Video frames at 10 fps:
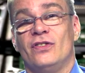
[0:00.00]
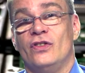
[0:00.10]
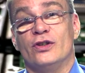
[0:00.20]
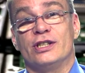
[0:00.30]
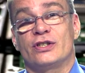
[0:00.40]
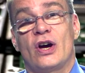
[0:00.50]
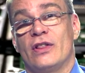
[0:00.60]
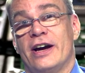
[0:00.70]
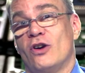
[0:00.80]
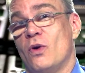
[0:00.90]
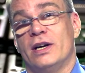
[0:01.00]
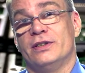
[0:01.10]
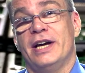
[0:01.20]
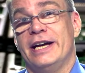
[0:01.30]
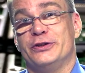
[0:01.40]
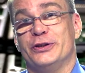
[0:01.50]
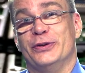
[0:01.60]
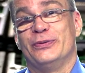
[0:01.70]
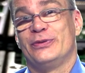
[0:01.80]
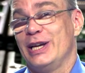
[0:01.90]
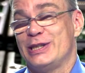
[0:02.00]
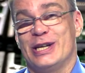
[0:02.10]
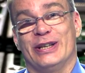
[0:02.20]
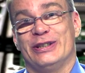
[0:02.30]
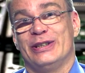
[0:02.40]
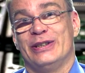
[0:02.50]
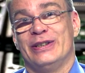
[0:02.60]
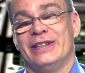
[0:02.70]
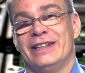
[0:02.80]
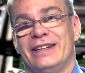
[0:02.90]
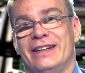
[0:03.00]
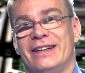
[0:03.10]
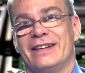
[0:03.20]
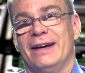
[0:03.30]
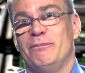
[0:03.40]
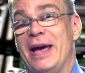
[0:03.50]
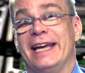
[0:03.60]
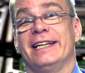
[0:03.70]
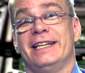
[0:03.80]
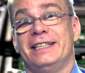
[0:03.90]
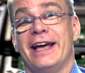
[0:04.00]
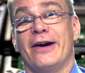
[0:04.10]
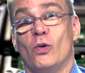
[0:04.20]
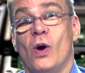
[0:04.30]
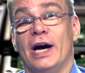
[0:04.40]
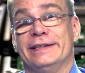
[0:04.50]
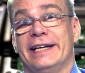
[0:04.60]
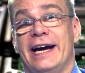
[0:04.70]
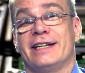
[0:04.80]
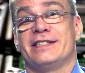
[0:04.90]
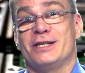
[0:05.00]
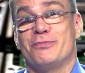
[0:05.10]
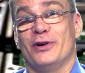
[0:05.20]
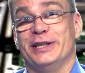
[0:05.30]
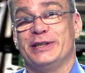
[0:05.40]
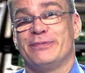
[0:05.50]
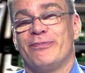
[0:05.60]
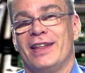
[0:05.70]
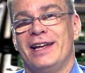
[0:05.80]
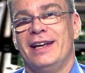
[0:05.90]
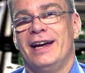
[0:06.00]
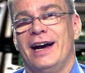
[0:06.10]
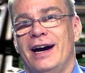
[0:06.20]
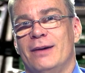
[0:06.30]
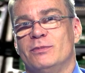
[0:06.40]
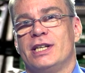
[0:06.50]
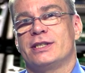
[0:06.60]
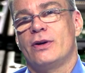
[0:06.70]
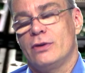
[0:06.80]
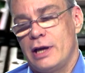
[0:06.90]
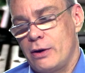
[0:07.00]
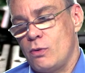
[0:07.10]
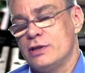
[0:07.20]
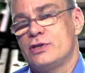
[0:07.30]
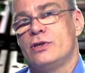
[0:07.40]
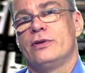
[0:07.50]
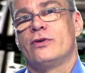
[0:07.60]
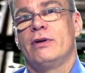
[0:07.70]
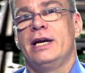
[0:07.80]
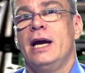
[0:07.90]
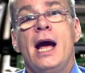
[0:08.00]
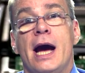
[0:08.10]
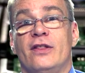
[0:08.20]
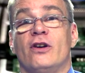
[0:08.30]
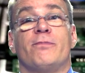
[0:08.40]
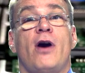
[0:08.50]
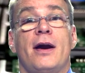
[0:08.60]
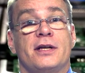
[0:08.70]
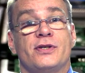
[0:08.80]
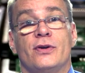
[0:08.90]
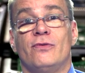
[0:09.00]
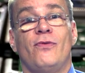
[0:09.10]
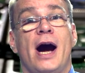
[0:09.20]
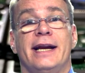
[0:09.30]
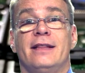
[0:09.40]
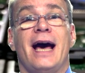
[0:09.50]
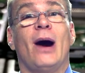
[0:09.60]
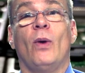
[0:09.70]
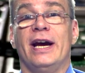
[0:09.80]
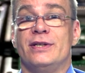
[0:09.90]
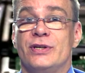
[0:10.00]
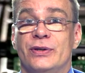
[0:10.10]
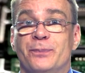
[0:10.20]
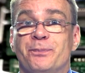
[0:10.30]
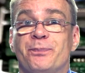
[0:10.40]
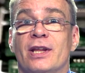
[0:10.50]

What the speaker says: They're just on Layer 1 and 2. That's it. Okay, mainly Layer 1 access points. Cisco, Layer 1, 2, and 3, and their products are divided that way too.